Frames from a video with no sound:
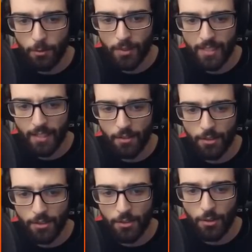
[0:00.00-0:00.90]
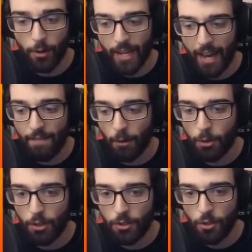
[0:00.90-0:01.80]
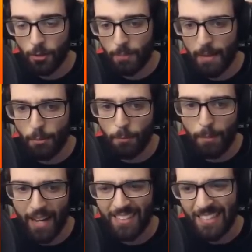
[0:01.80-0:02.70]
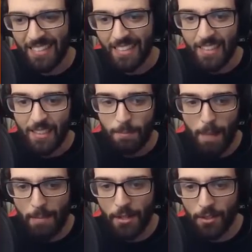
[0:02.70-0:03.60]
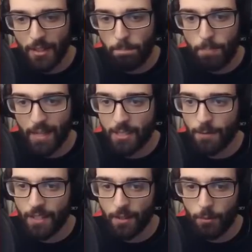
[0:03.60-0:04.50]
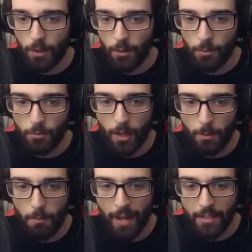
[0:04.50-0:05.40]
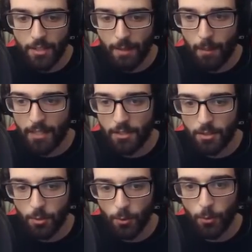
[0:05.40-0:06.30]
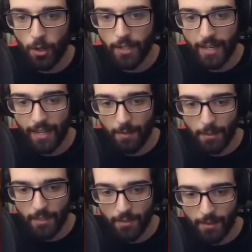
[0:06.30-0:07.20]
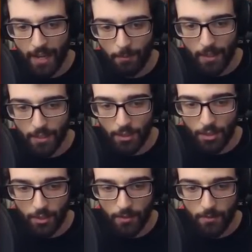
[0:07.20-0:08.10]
What's that going to do? Okay, that will go and knock people back. Maybe not the best thing in the world. I might just... Oh, okay, now I'm getting shot.